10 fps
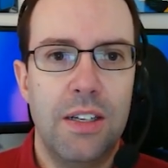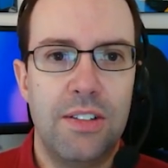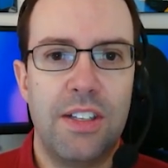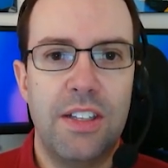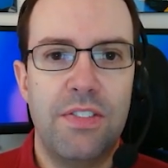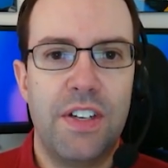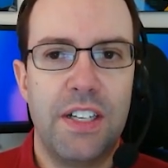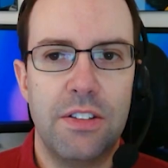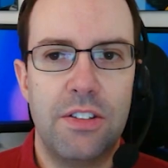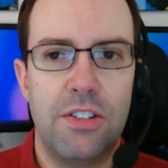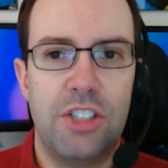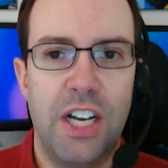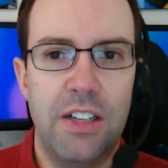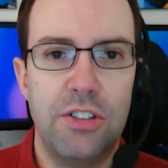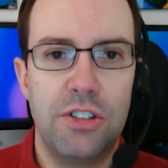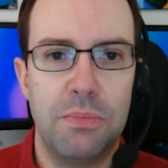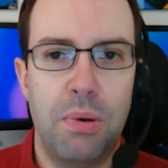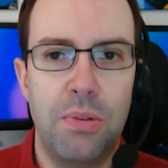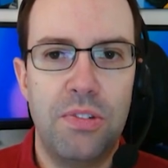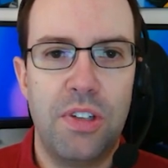significant challenge
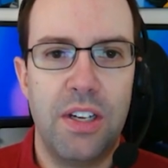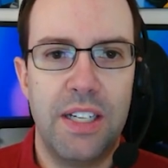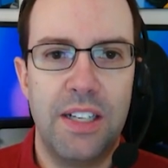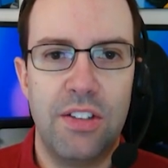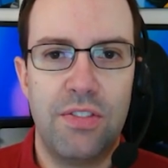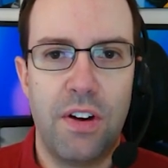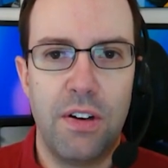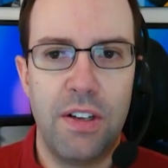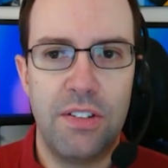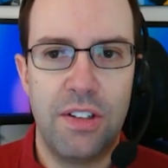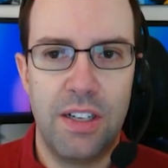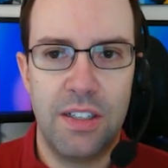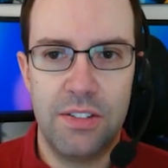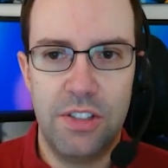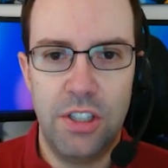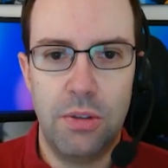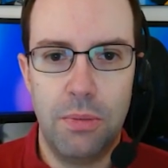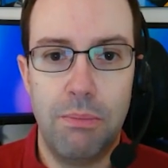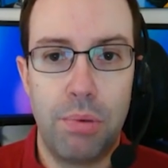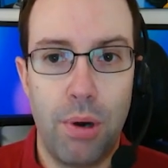imposed on it as far as
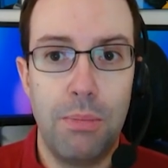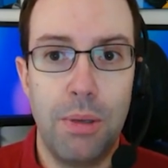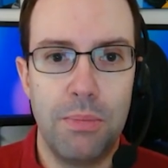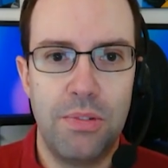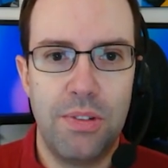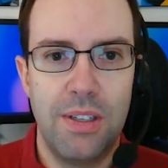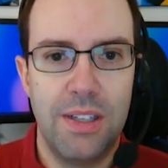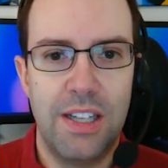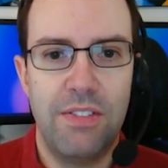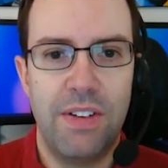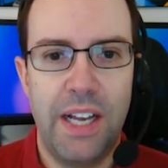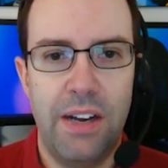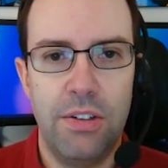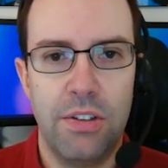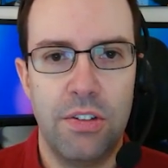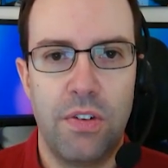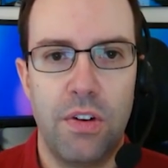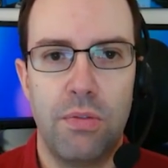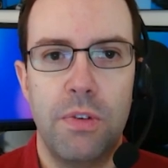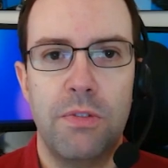problems that they've encountered as
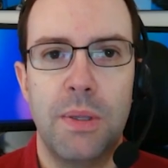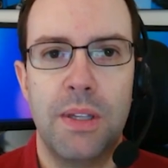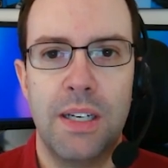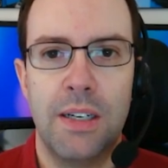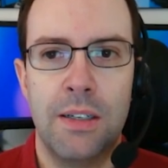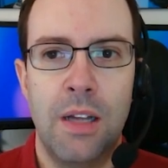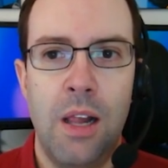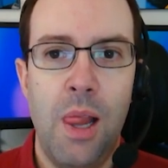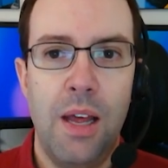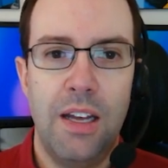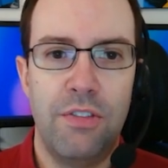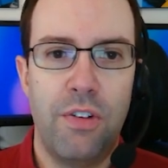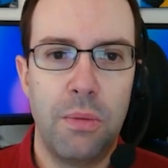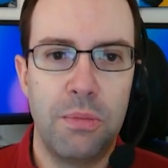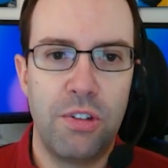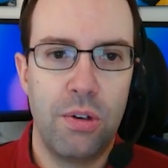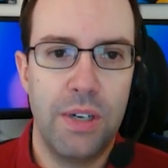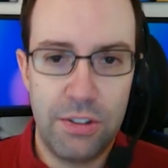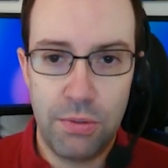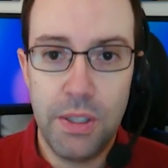far as we've been informed. So
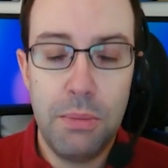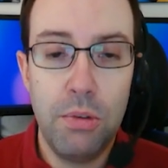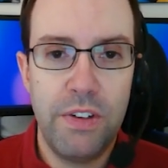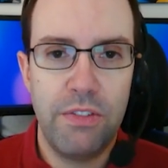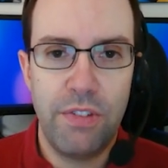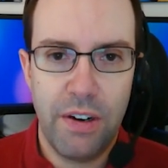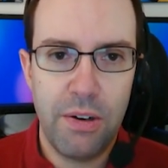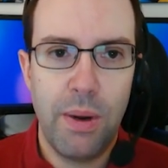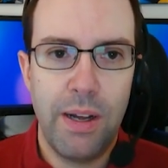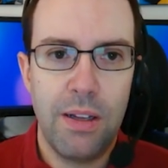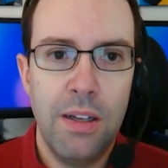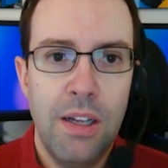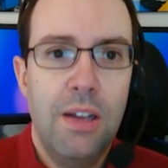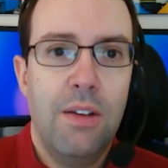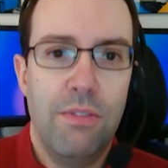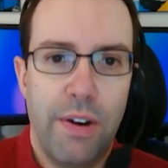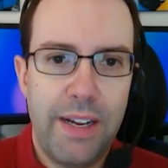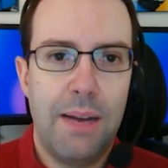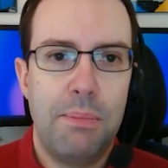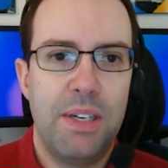it's really moving very well.
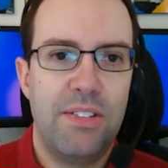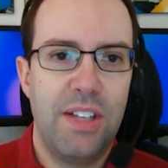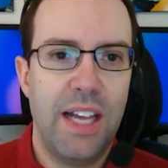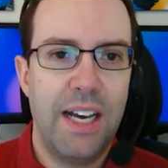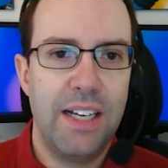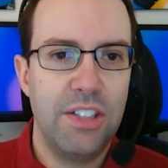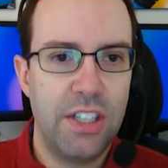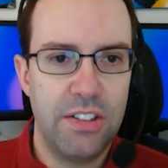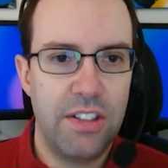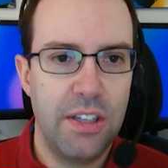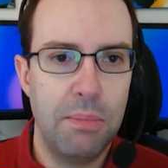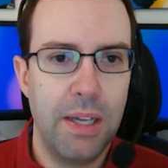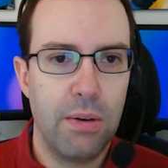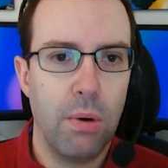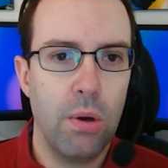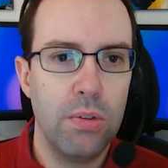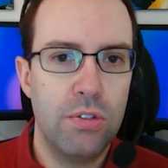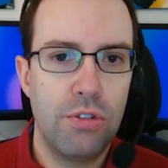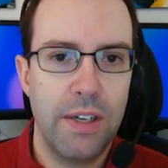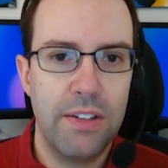Very happy to see that. You can see the Blair Road
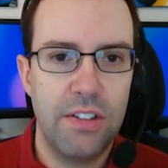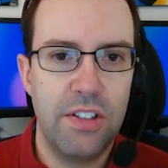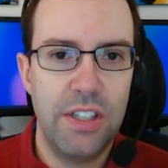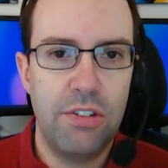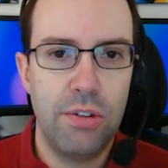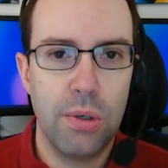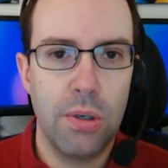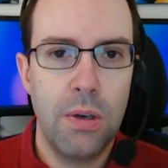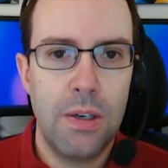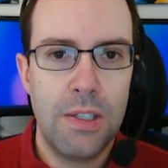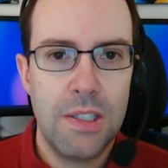Transit Detour